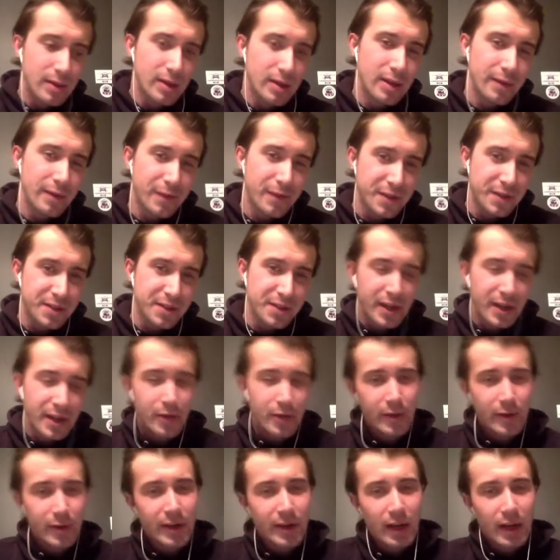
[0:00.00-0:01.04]
for
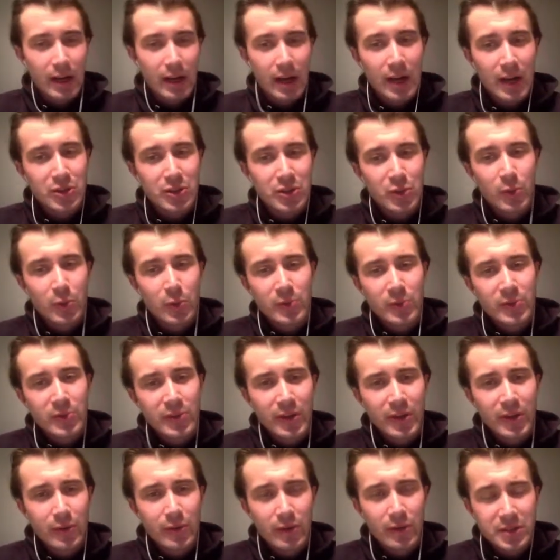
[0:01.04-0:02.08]
sale in a large
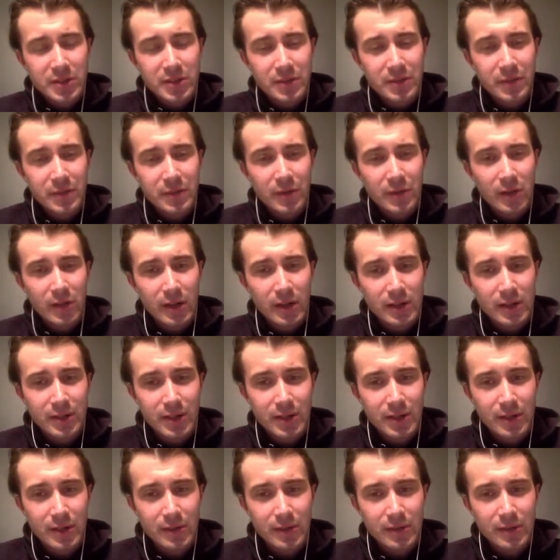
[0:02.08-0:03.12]
quantity, well, I just feel like I
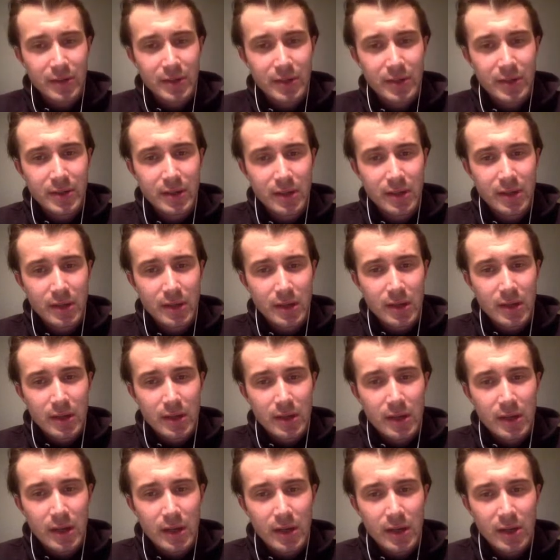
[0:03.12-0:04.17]
don't
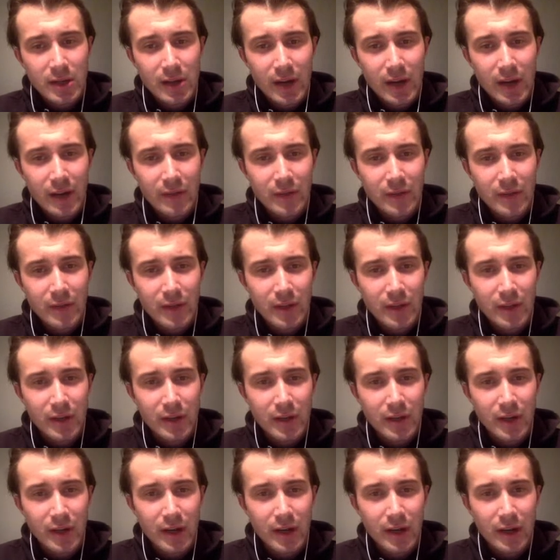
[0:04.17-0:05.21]
have the
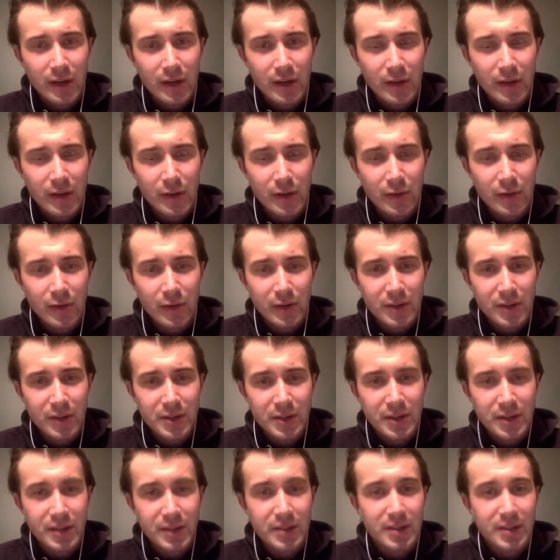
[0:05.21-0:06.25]
audience
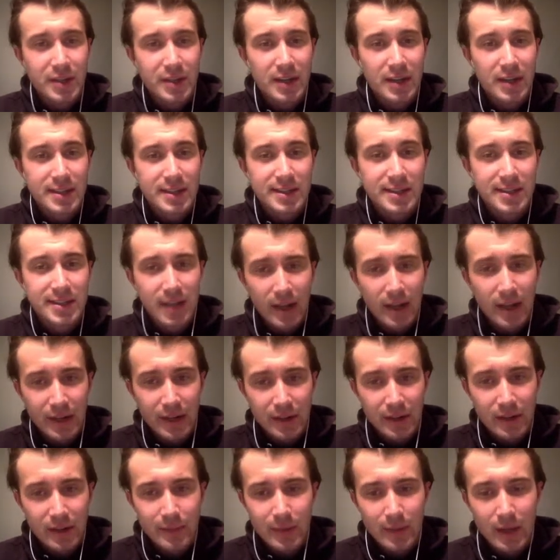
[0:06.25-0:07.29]
yet to start selling
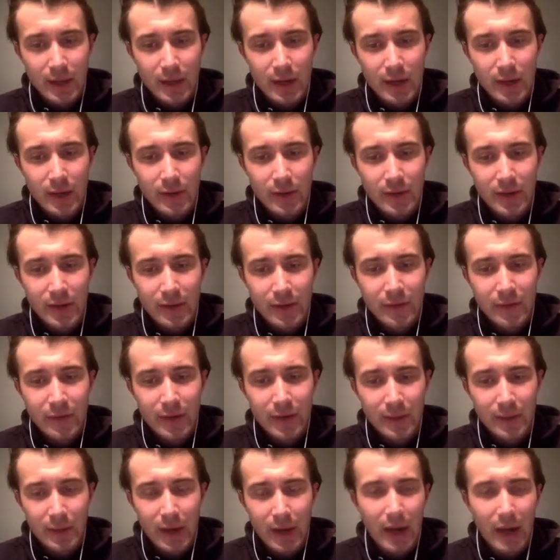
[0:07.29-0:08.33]
them. I would
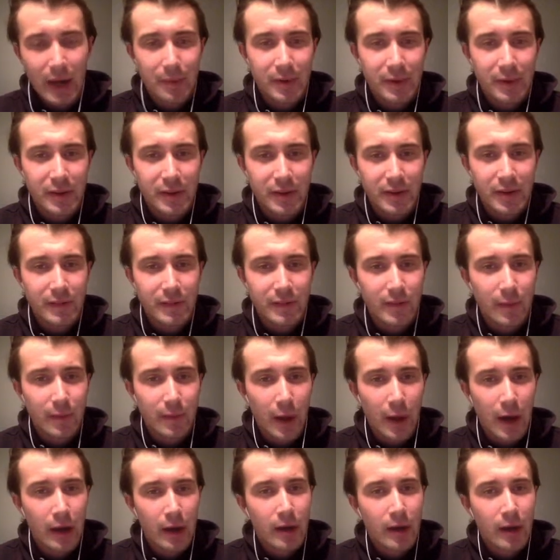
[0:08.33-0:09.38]
definitely be happy to give them
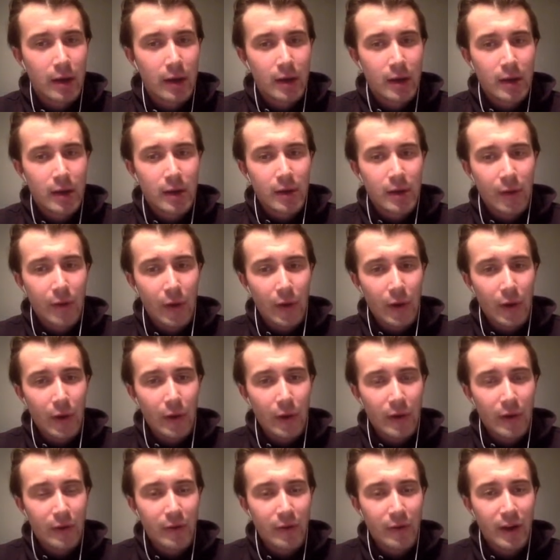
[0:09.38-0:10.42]
out, though,
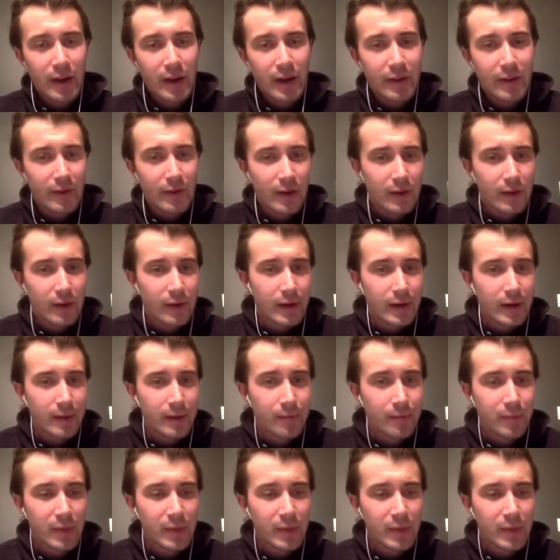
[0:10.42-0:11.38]
if I ever